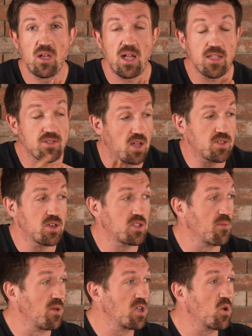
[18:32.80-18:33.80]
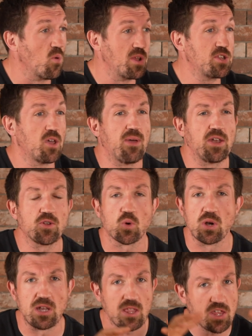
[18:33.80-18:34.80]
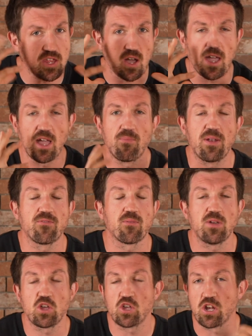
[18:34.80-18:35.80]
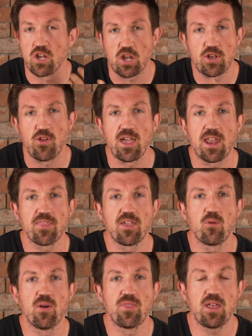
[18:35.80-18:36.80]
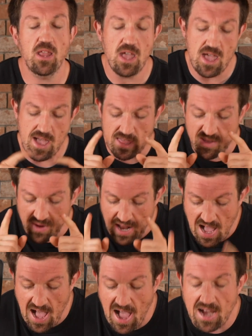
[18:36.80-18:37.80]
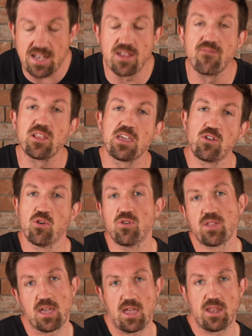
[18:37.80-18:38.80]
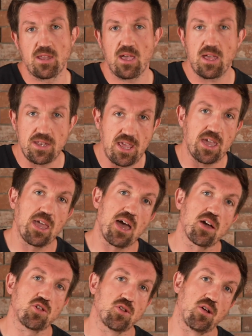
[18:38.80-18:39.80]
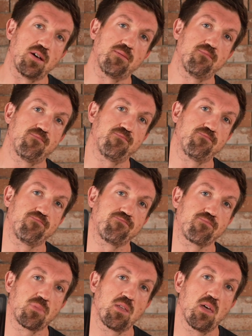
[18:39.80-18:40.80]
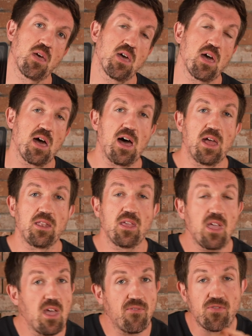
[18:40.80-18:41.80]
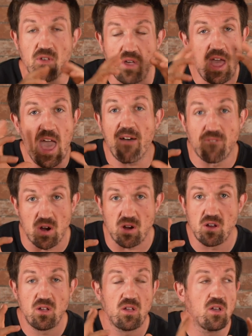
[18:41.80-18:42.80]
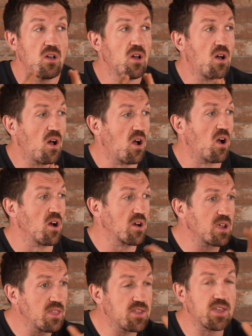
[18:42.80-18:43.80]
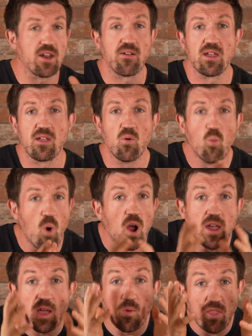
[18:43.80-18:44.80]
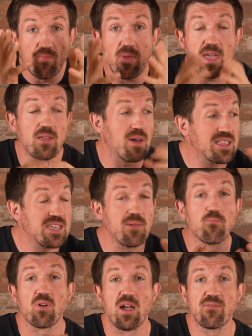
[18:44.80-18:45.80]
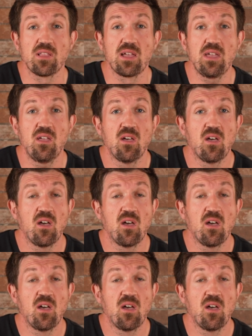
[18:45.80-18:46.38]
It's not just about going to a mentor, sucking up information and not doing anything with it. It's about actively using it and taking action on it. And if you ever are considering working with me and my team privately,